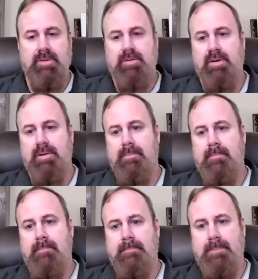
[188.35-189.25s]
So
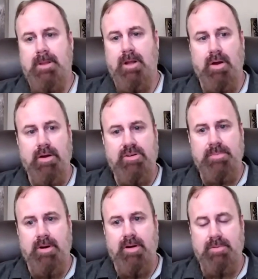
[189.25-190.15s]
a large
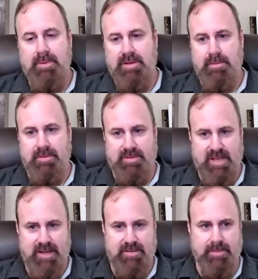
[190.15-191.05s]
part of what we do as
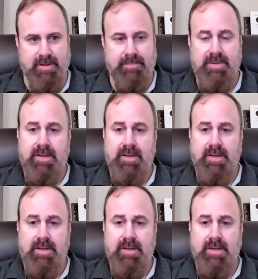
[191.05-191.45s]
Theodsmen